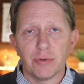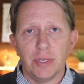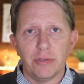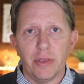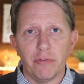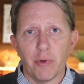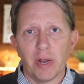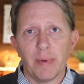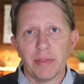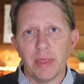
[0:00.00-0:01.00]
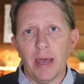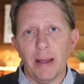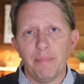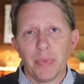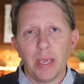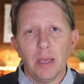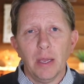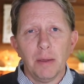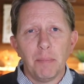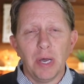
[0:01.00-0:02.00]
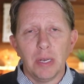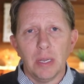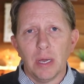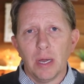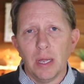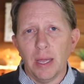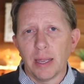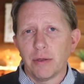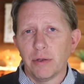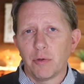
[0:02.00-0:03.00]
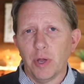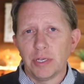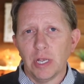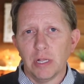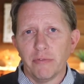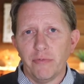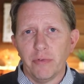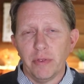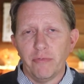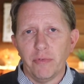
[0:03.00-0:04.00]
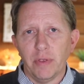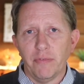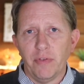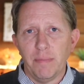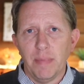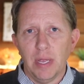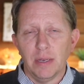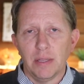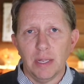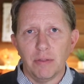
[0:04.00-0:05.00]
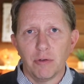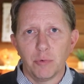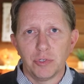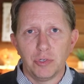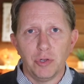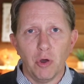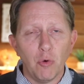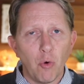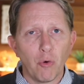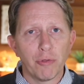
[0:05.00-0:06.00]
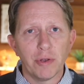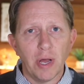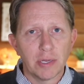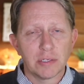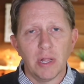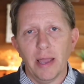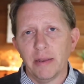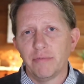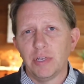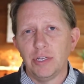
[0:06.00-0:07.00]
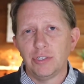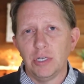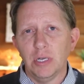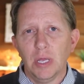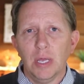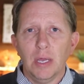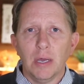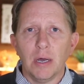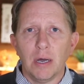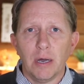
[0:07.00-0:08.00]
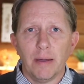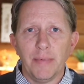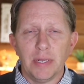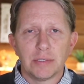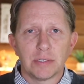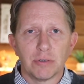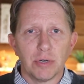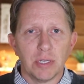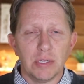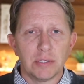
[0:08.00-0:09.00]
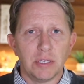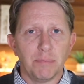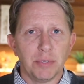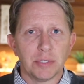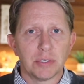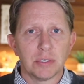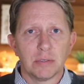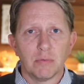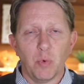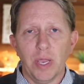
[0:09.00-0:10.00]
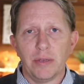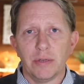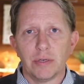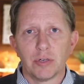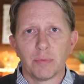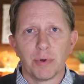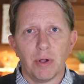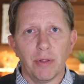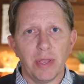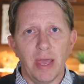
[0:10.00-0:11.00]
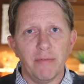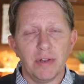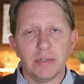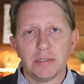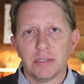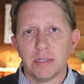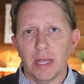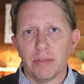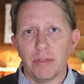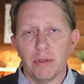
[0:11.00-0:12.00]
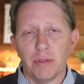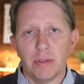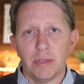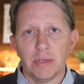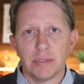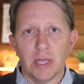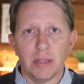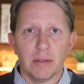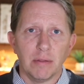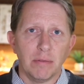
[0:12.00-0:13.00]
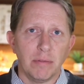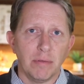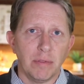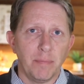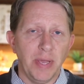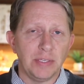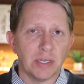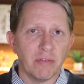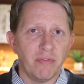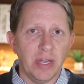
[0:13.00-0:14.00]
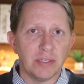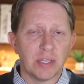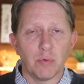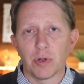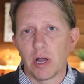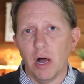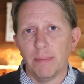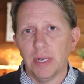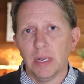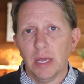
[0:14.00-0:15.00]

he's, he's right about that. But uh, I couldn't quite tell if, if, if he meant that there was no orthodox line of teaching. Uh, I mean, it's certainly the simplest way to interpret all the evidence is that the, the is that the, the basic events that were common